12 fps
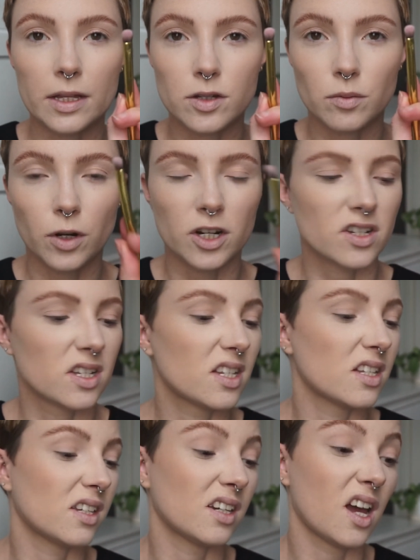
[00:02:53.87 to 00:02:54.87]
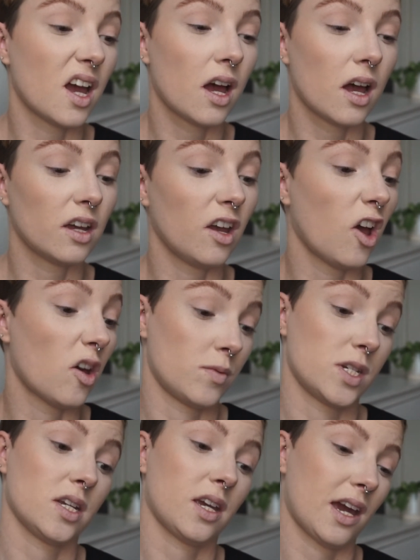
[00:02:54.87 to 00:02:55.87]
brush. This is an Urban
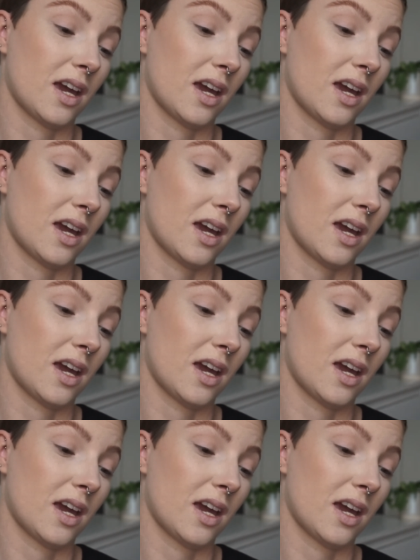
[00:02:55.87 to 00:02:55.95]
Decay